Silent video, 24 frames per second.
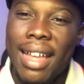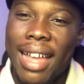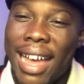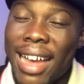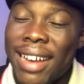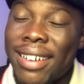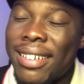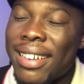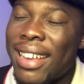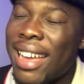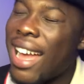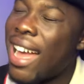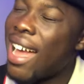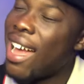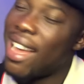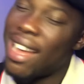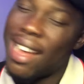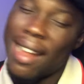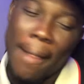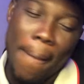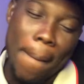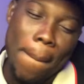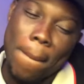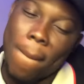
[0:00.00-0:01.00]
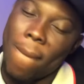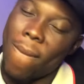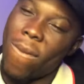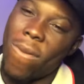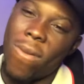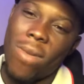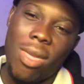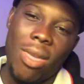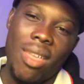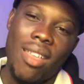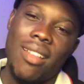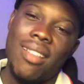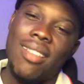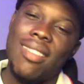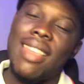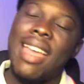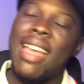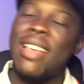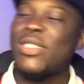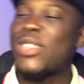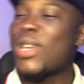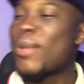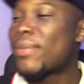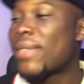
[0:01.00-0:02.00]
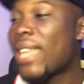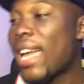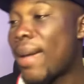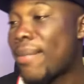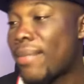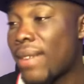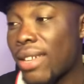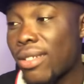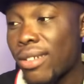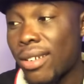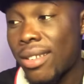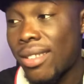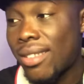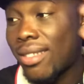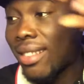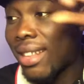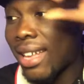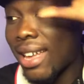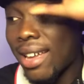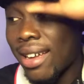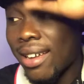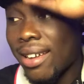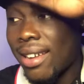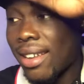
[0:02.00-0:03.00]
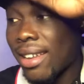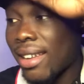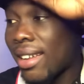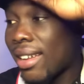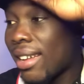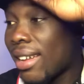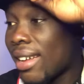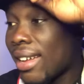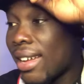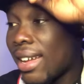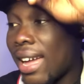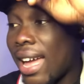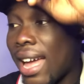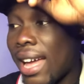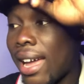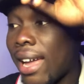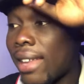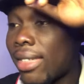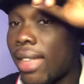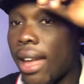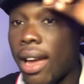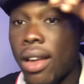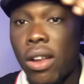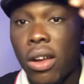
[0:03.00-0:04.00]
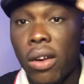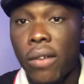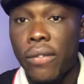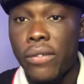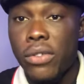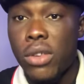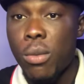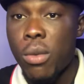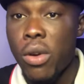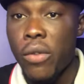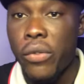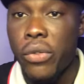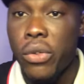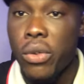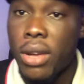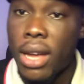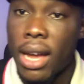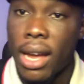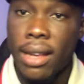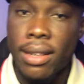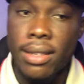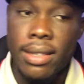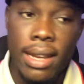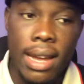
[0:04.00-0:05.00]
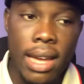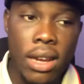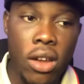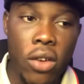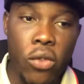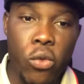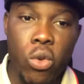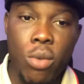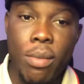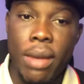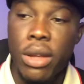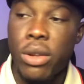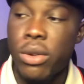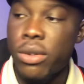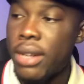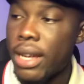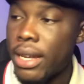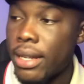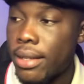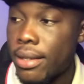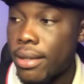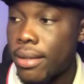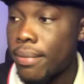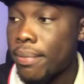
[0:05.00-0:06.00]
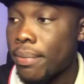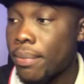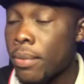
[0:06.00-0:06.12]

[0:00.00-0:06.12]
And like sometimes I get tired of some of you guys, the kind of women you date.